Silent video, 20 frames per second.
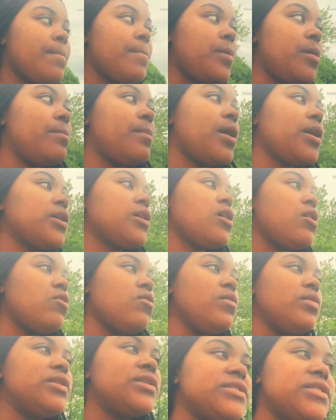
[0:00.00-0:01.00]
But my
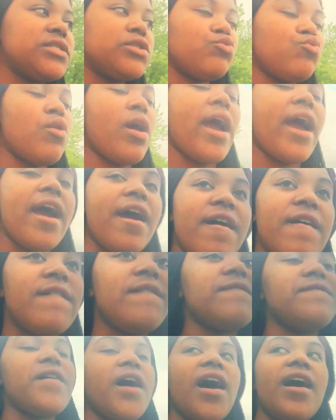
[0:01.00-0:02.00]
goal is to
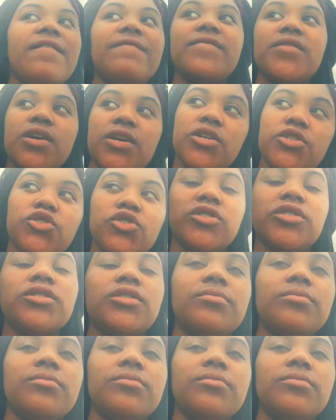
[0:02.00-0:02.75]
have 500